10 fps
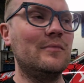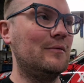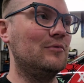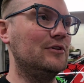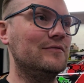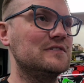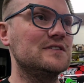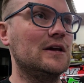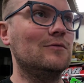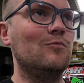I believe it's
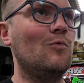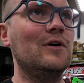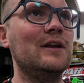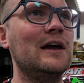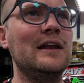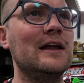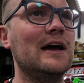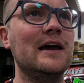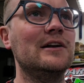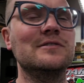like
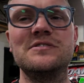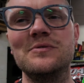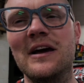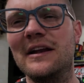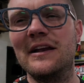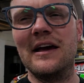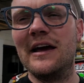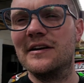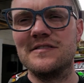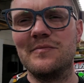199 or
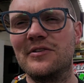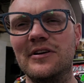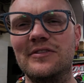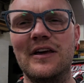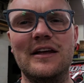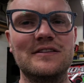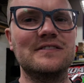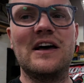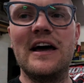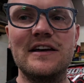299, something like that is
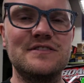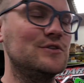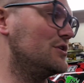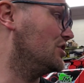the highest you can